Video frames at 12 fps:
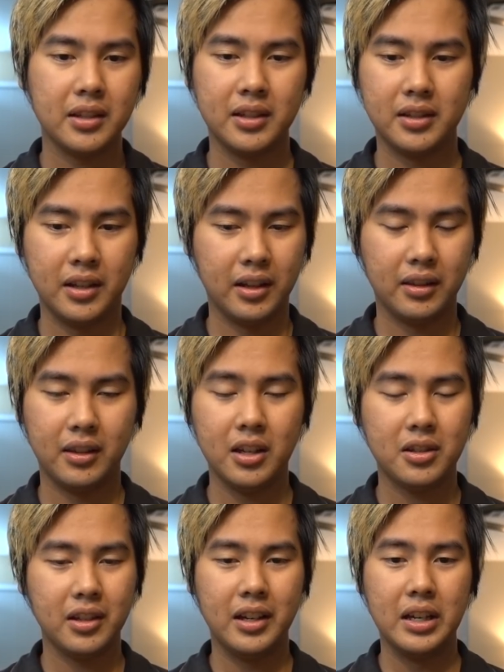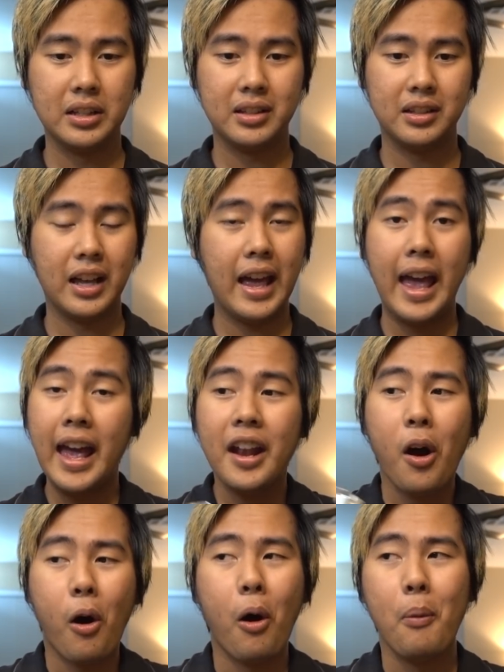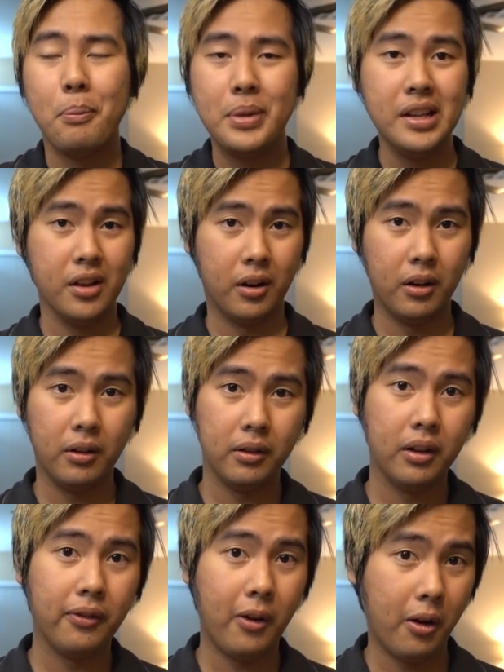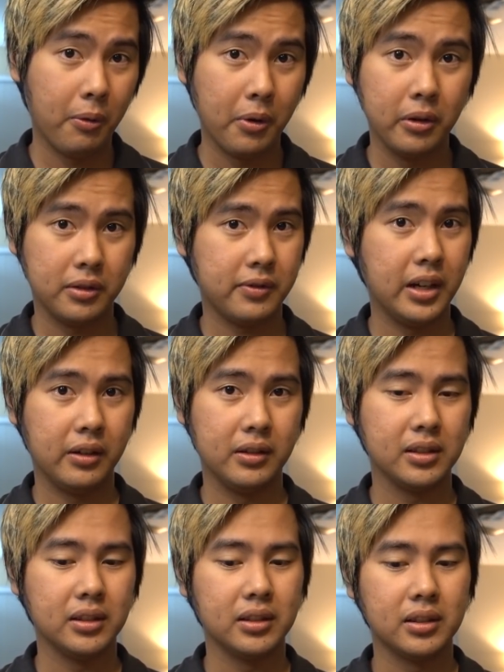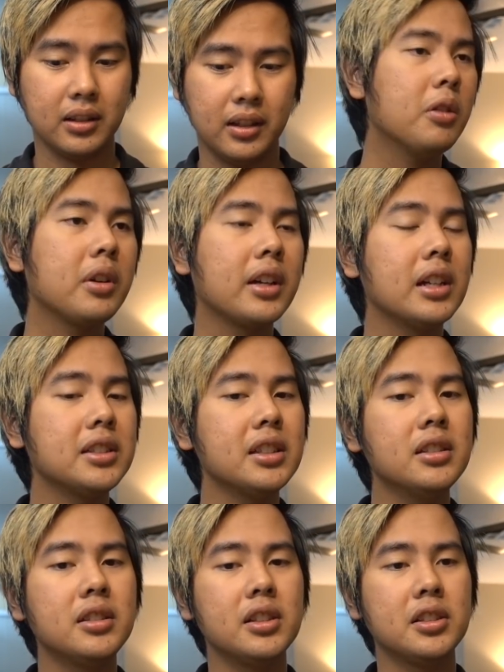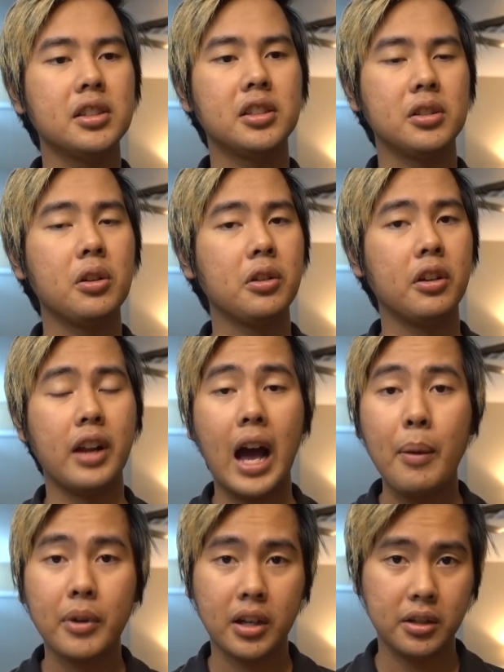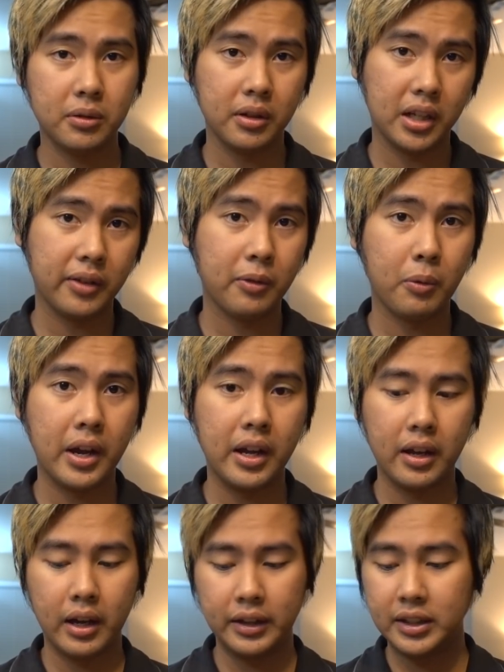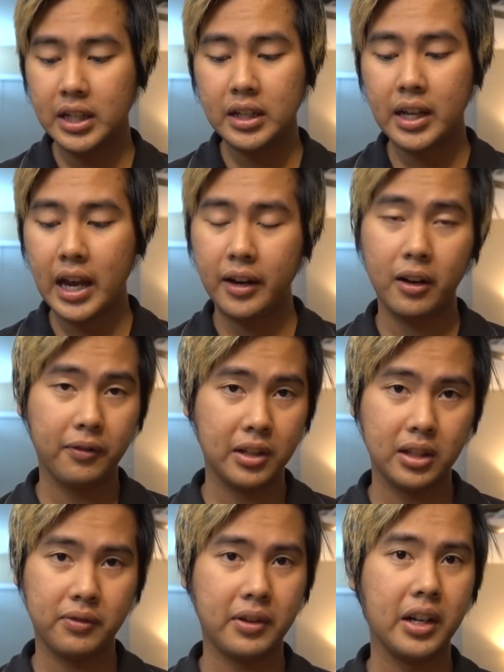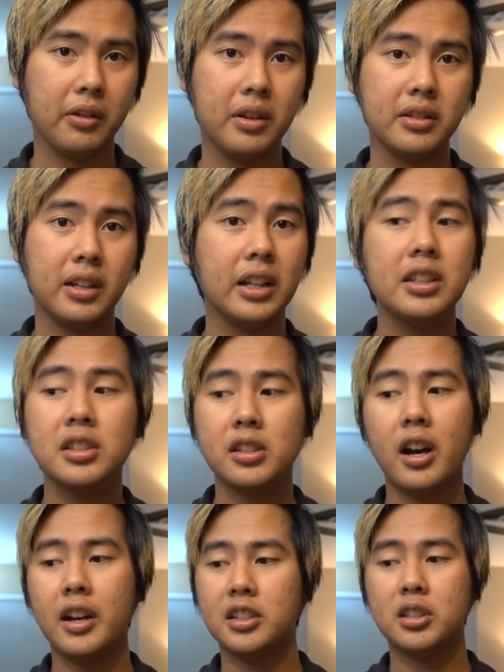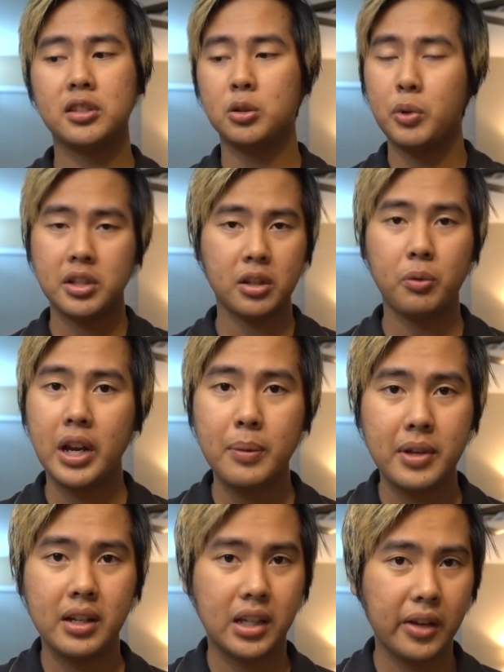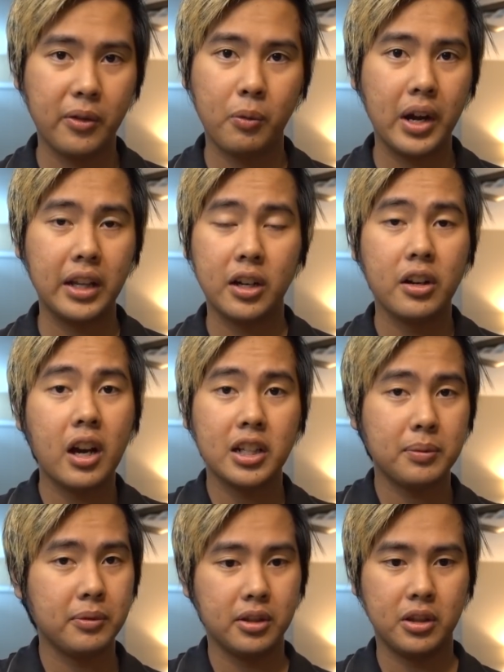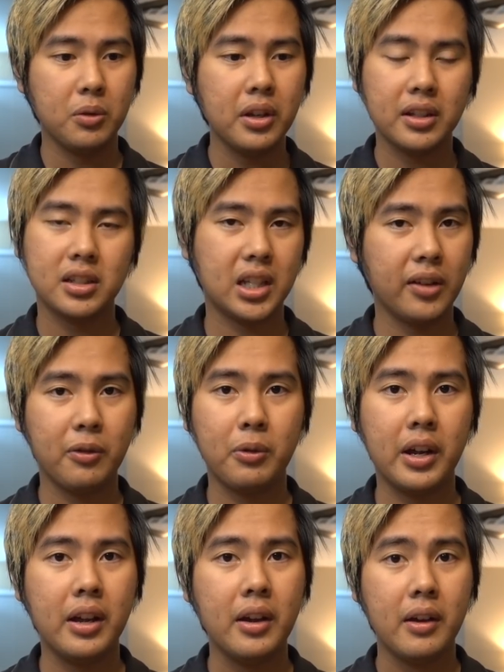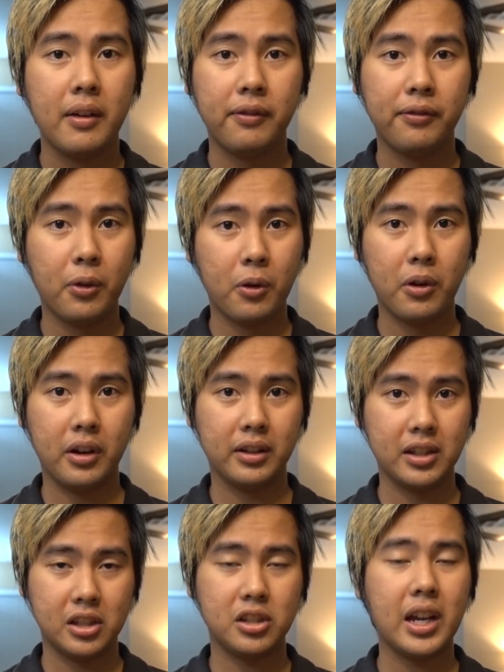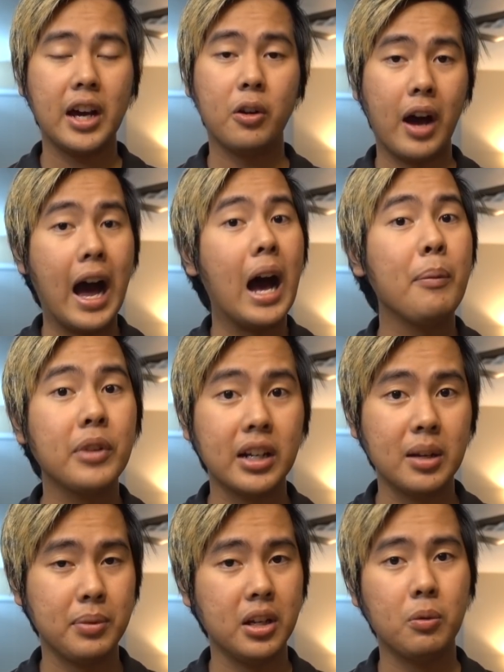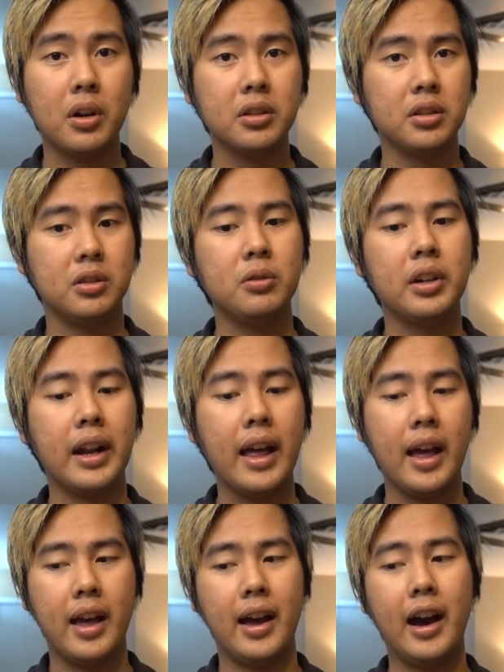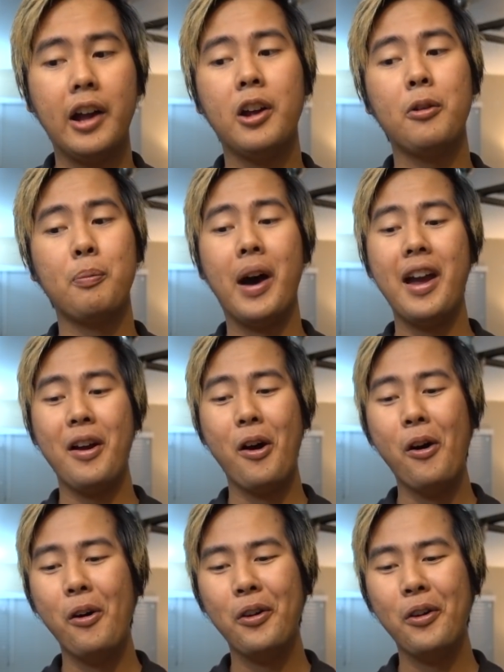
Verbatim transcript: this is it. This is the end all be all of all rose fragrances. You know what guys, since this is so good, I'm gonna do a giveaway, a decant of this fragrance. This is not a Swiss Arabian giveaway. They're not doing this giveaway for this channel. I'm gonna be the one to do it out of my